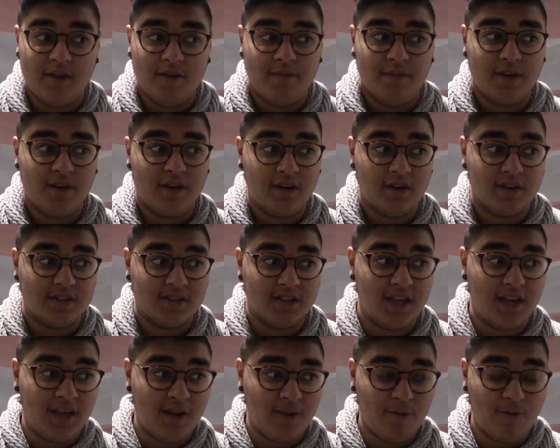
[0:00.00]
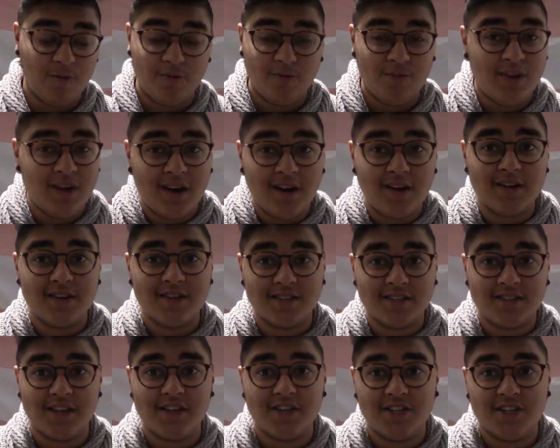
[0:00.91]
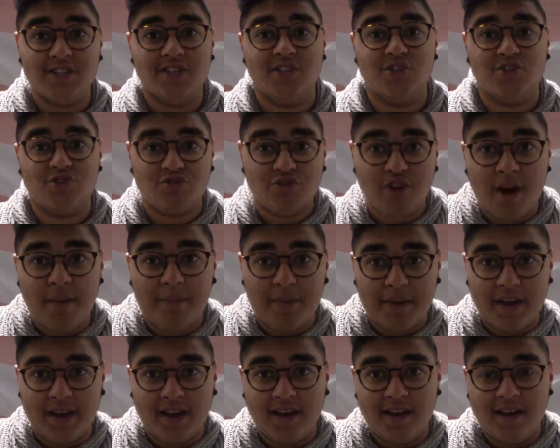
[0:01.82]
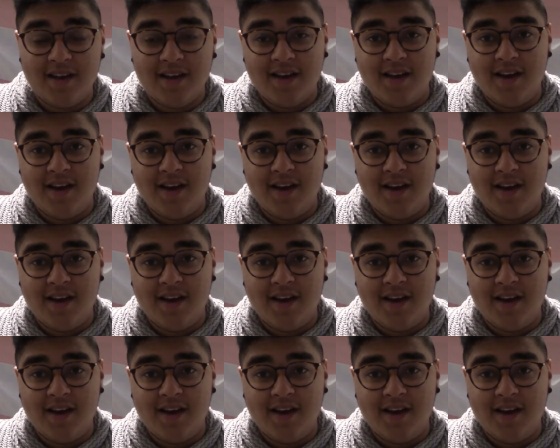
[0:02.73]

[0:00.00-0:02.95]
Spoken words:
Because we are essentially strapping